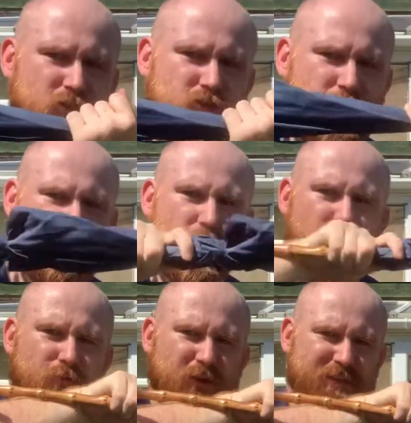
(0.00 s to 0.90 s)
Don't
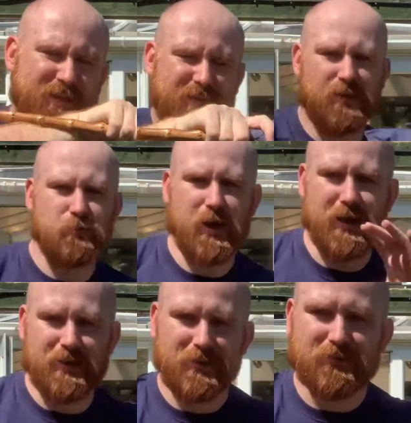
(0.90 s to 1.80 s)
overextend the
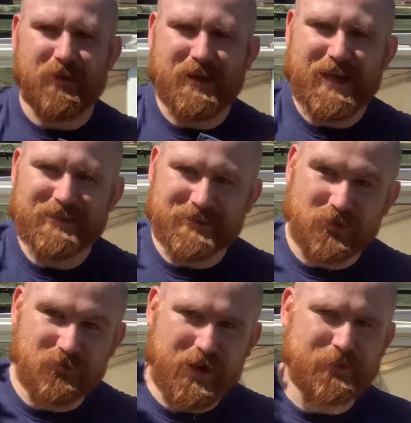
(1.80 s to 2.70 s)
umbrella. It's very easy to
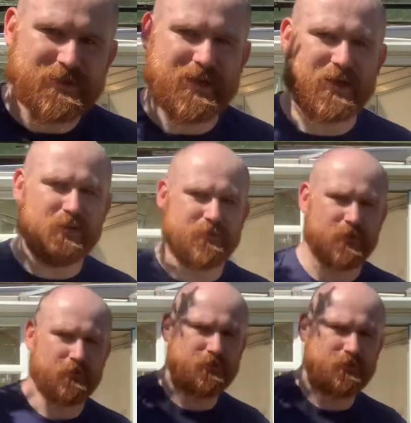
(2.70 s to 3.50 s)
grab and take off you.